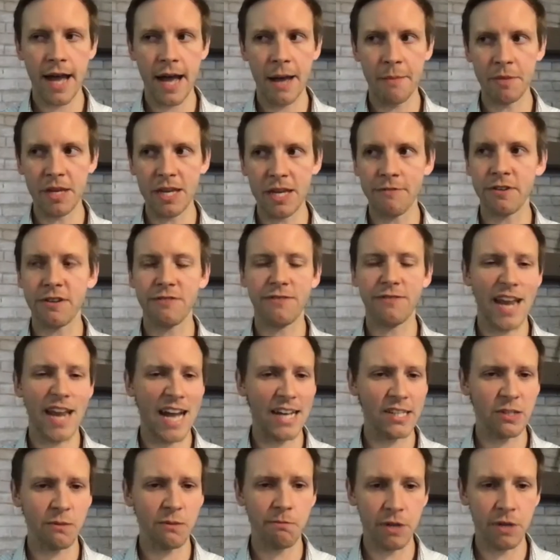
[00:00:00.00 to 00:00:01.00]
even if it
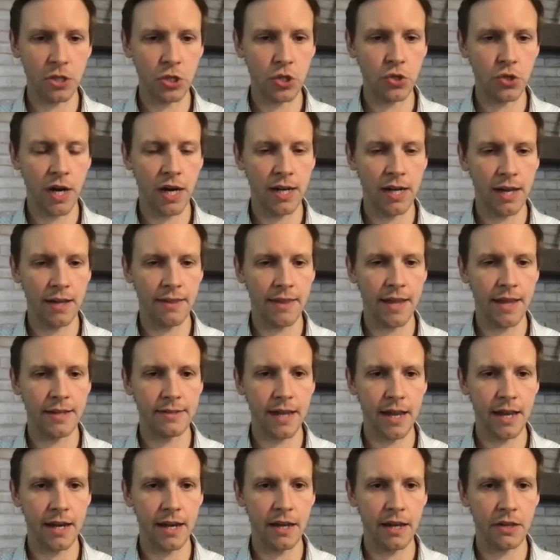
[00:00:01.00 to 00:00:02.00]
hasn't been trained on that
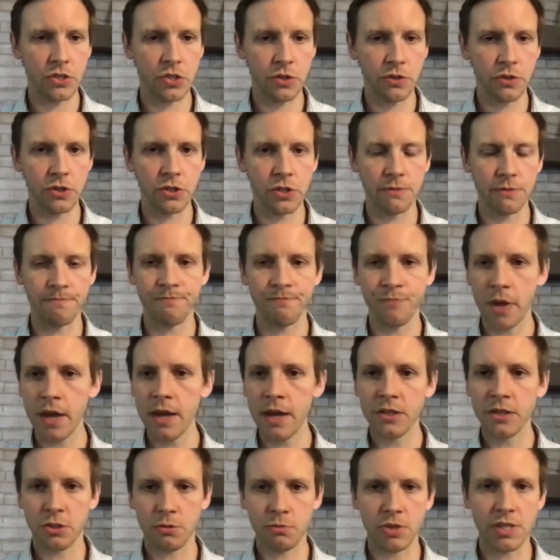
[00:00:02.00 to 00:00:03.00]
data. So there's some
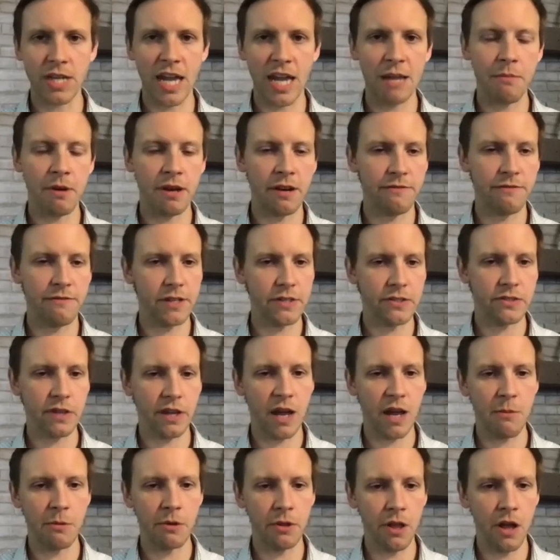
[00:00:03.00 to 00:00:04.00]
side benefits that
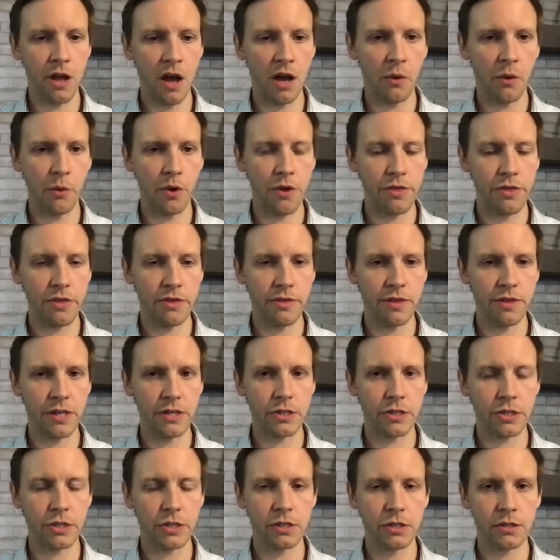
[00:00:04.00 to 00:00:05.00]
come along with
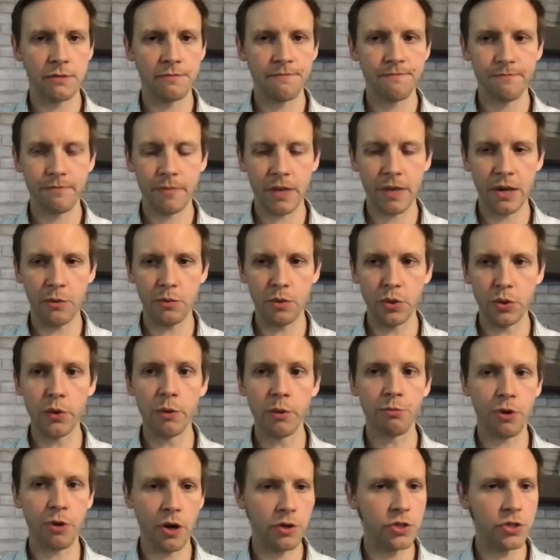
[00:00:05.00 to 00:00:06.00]
this new
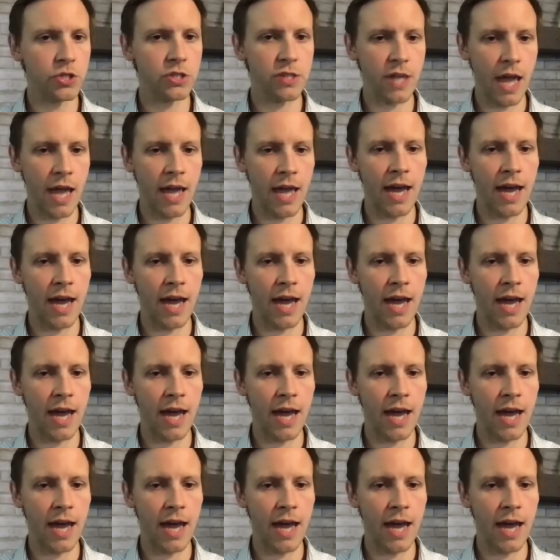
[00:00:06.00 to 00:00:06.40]
approach to AI